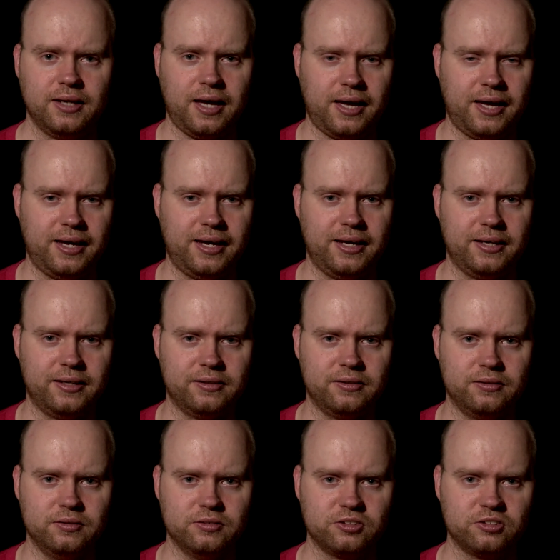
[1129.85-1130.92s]
had
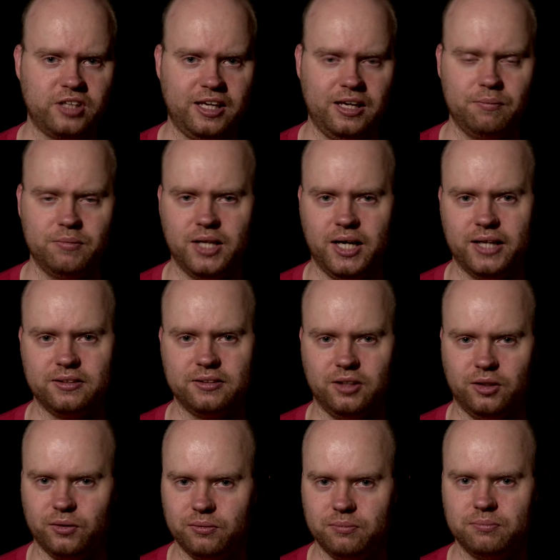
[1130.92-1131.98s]
Sam not, you
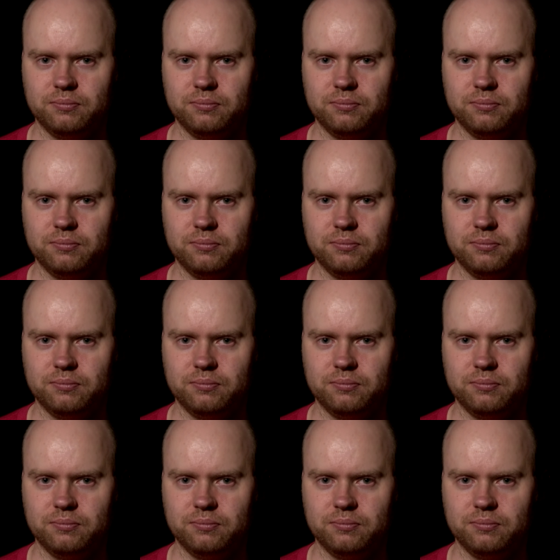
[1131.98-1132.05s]
know,